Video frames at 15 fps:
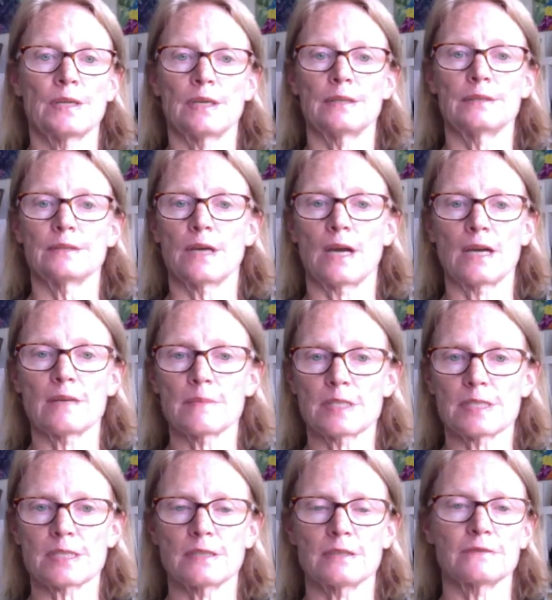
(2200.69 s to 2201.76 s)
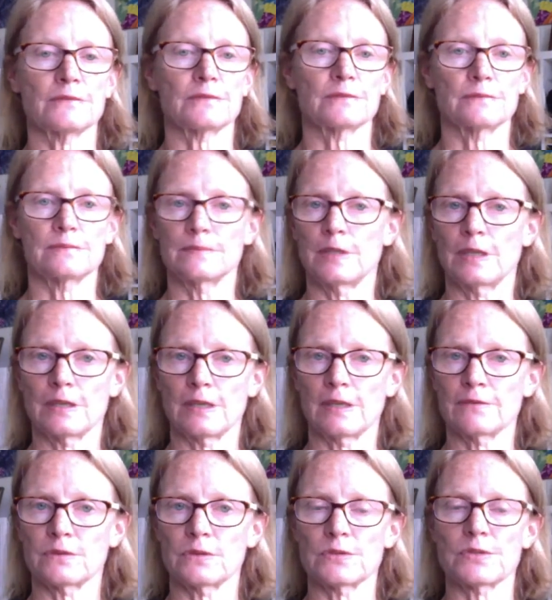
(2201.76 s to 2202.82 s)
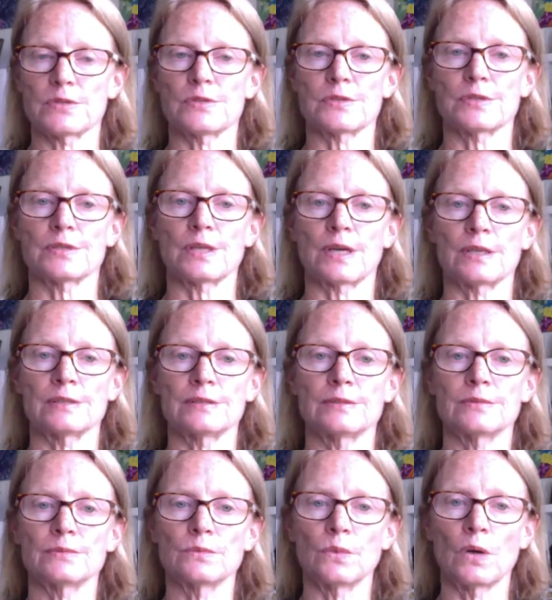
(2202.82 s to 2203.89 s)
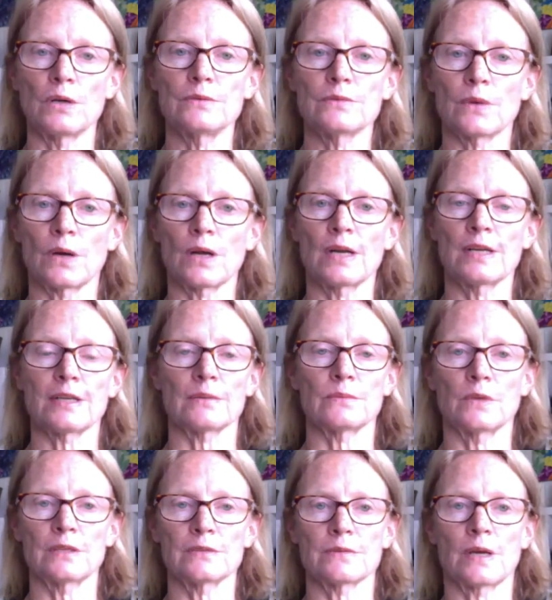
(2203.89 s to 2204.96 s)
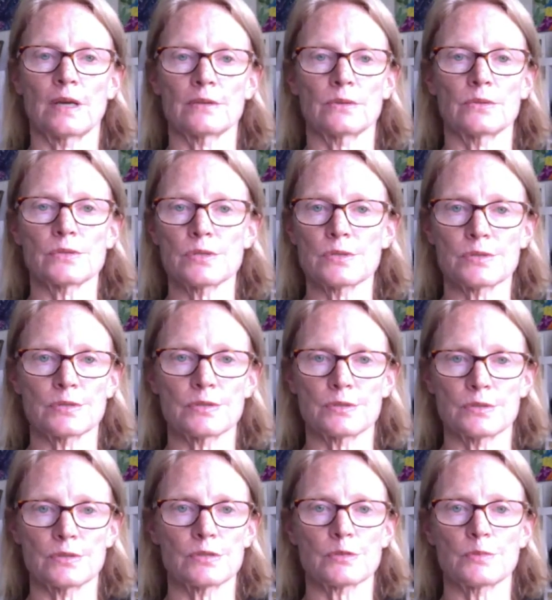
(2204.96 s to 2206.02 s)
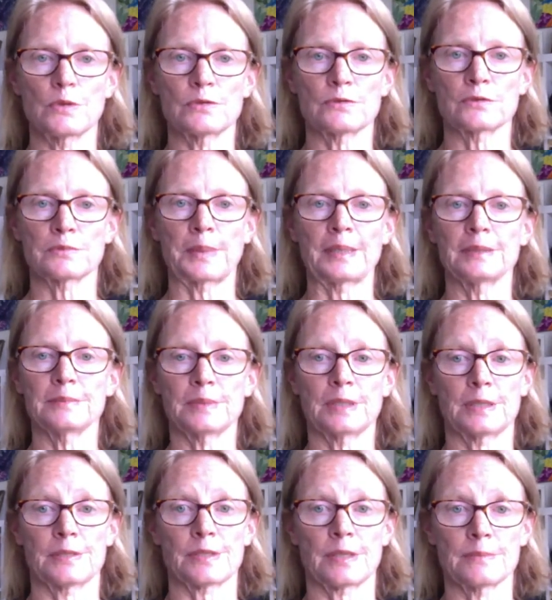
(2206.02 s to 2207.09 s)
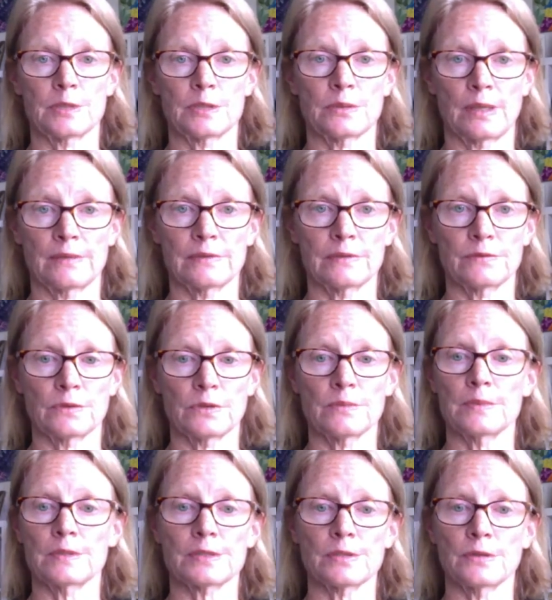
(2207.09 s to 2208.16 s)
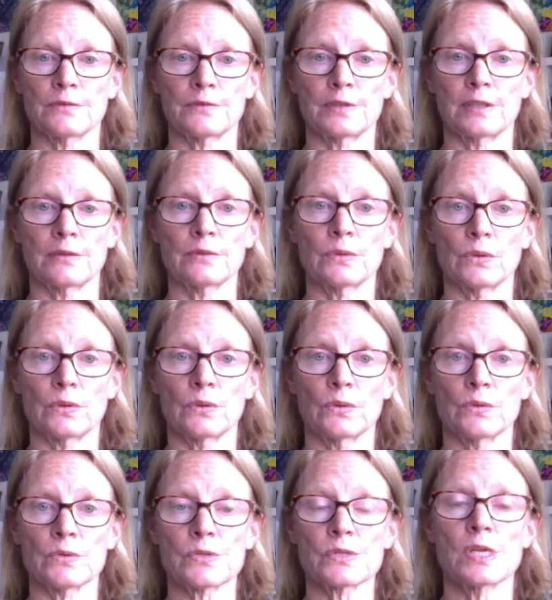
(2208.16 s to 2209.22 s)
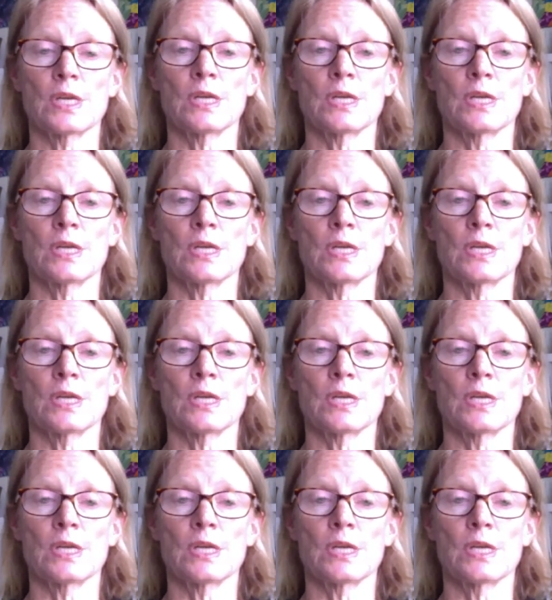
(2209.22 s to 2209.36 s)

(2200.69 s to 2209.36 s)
And I myself, you know, have horses that I won't ride. I won't ride horses that are too small for me because I'm too heavy for them. It's not fair on the horse.